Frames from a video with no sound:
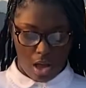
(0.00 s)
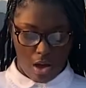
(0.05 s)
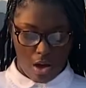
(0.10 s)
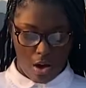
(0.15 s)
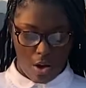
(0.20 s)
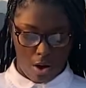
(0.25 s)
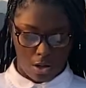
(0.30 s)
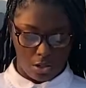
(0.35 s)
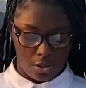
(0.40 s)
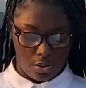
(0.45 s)

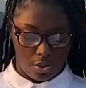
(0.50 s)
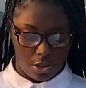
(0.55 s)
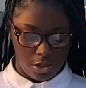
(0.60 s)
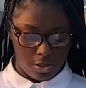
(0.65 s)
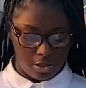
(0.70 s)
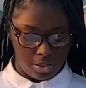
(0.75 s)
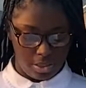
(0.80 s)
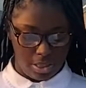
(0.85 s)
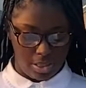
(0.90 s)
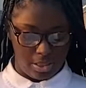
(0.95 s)
Also,
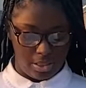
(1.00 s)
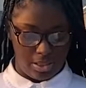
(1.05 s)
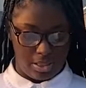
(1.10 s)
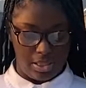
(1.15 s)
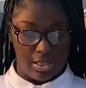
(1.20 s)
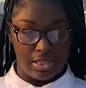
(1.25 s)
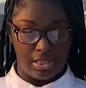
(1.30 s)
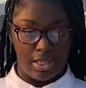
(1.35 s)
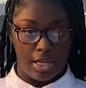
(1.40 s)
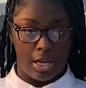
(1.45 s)
understanding
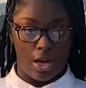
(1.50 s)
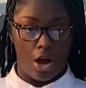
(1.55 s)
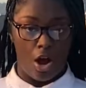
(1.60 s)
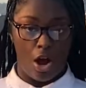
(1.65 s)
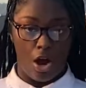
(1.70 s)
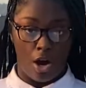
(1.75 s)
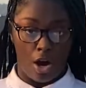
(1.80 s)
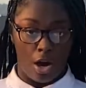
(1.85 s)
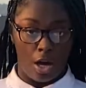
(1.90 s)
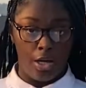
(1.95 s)
things that
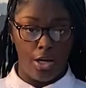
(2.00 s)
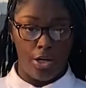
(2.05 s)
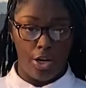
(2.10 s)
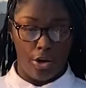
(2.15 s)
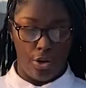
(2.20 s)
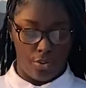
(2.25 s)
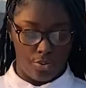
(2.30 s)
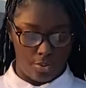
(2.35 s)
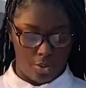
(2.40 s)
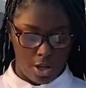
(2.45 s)
are
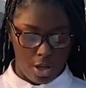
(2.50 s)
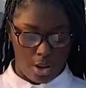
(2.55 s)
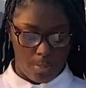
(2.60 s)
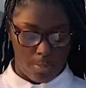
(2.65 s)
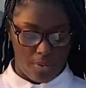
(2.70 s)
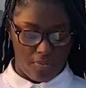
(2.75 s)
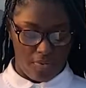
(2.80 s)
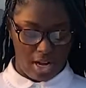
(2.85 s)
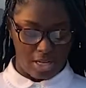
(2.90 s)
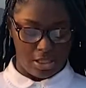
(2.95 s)
unknown
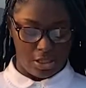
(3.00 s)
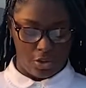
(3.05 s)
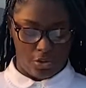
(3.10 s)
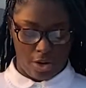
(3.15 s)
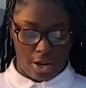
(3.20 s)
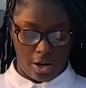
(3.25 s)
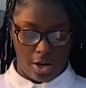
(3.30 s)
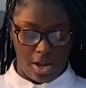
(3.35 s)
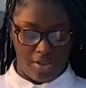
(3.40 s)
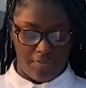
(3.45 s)
provides a
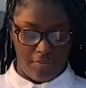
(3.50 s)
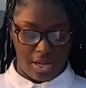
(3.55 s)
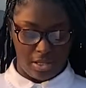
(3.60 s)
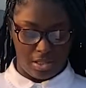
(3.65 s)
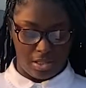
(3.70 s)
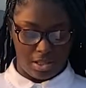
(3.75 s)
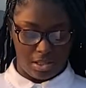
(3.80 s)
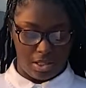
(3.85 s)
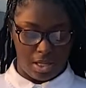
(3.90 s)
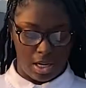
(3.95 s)
greater advantage
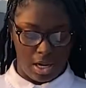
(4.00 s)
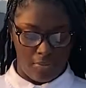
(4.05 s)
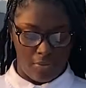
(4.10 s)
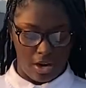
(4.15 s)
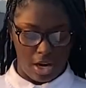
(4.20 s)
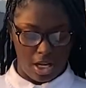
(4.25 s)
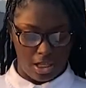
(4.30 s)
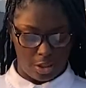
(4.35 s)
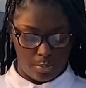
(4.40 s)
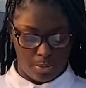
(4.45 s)
to never
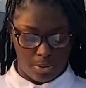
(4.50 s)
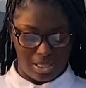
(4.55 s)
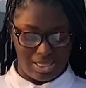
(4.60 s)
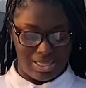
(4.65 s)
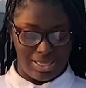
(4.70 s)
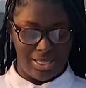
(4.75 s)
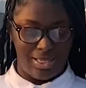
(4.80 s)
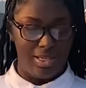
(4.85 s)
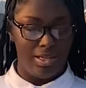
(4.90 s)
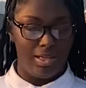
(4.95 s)
express any